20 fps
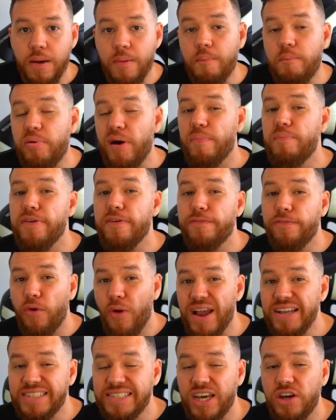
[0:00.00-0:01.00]
But
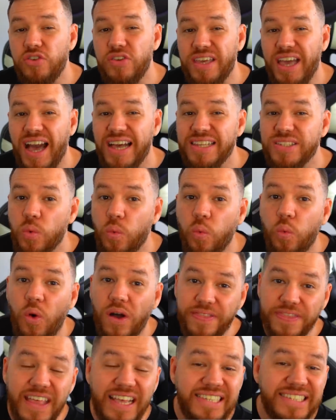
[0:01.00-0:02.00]
before I tell you guys
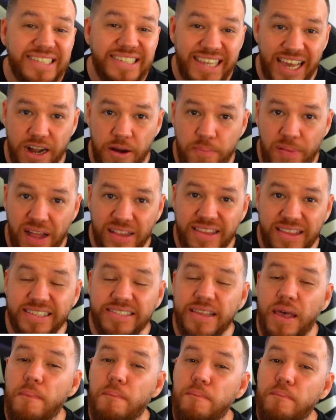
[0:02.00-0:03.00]
what they said about
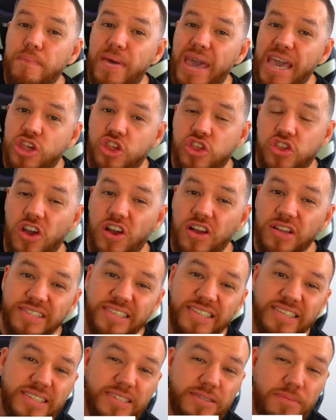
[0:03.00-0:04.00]
this, make sure
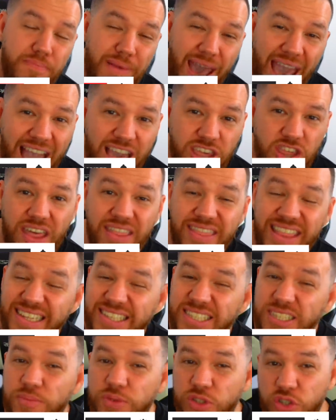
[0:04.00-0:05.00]
to smash
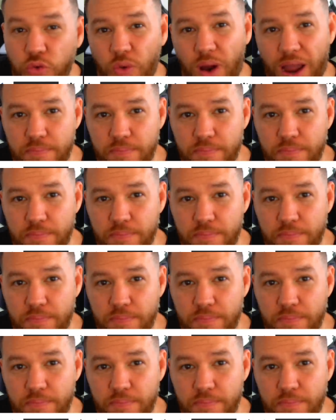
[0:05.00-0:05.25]
that subscribe